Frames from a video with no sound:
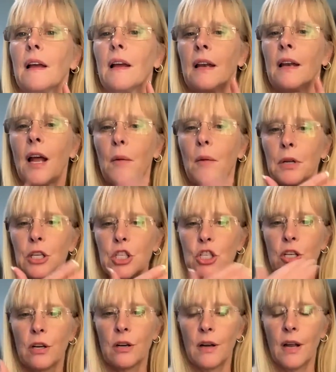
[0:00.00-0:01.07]
And now I'm going to
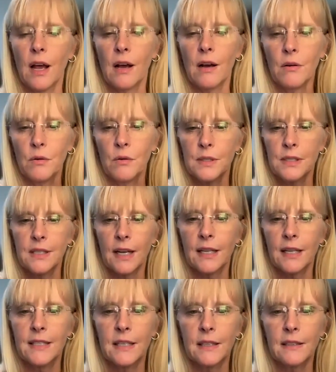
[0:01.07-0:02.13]
share now. 1
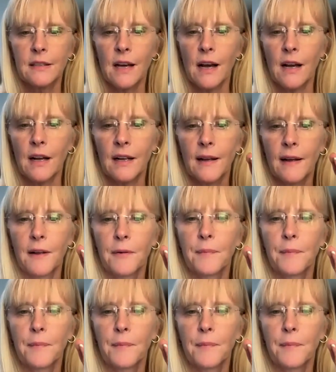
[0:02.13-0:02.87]
second, TikTok.